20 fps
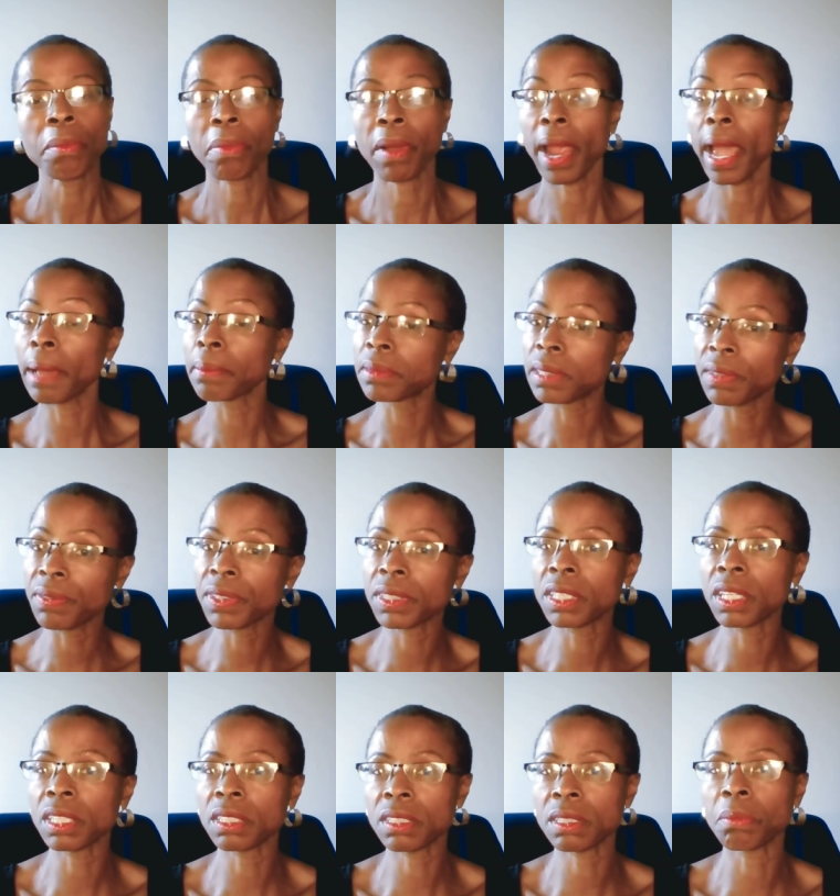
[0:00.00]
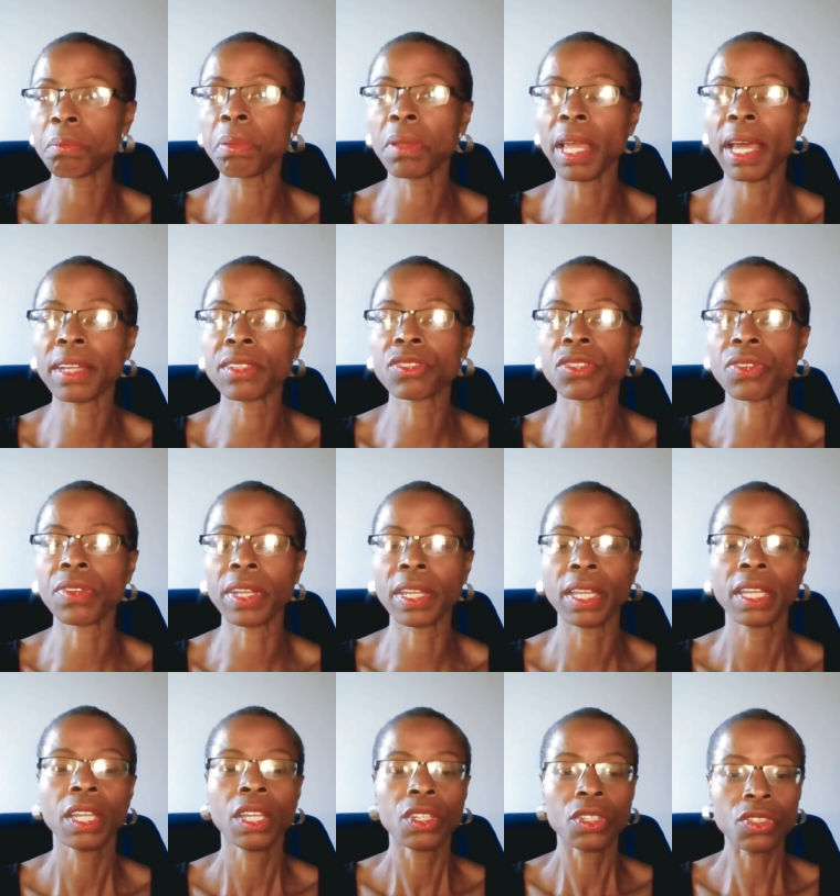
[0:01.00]
perhaps even does some
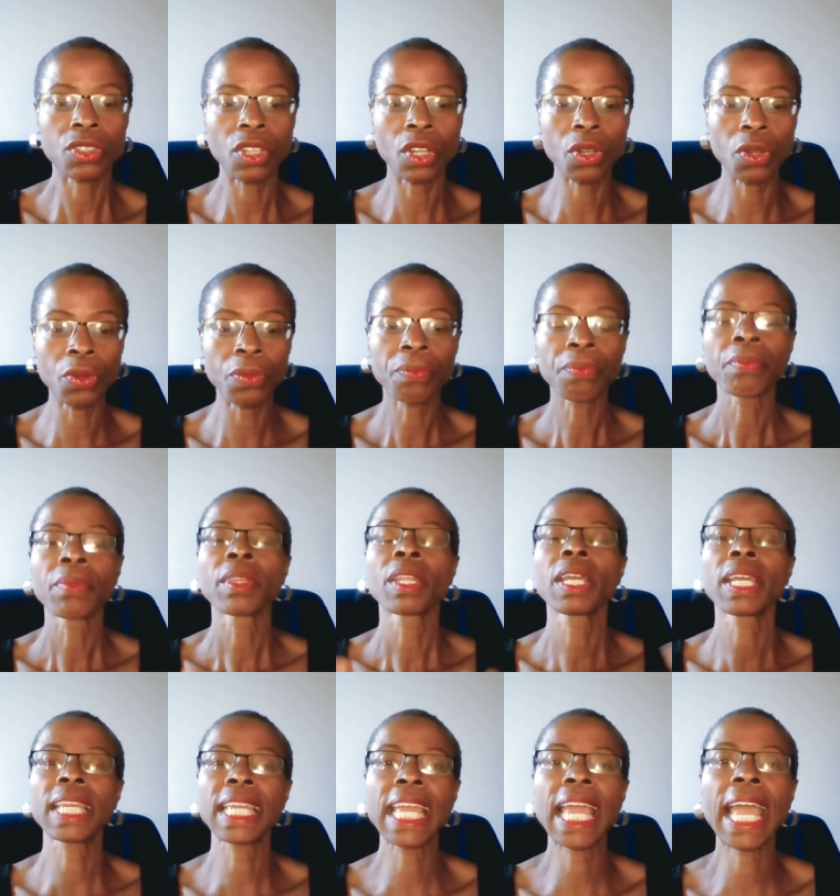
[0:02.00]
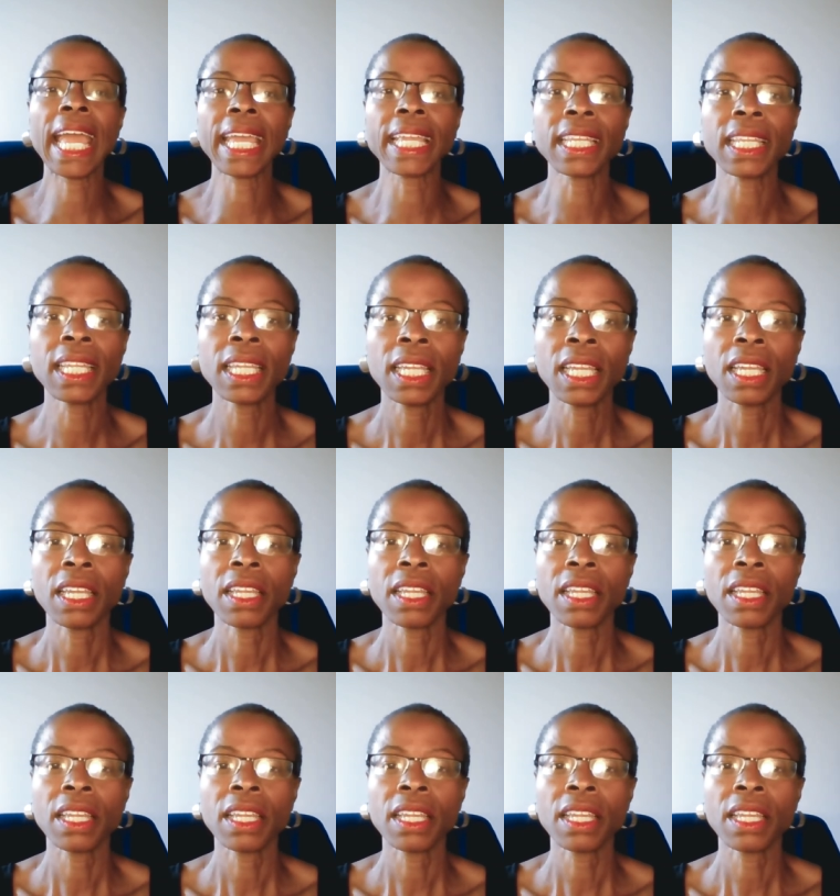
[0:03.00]
plastering. So again,